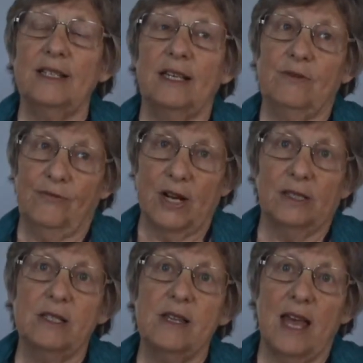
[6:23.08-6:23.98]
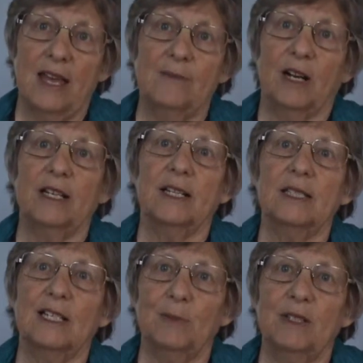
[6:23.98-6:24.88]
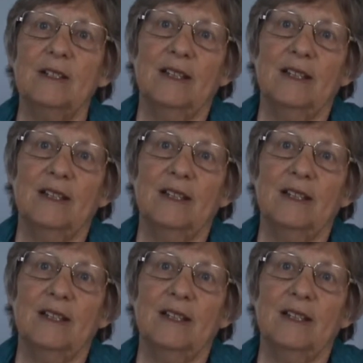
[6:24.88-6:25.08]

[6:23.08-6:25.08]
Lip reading: And then Franklin Kane, my ex-husband.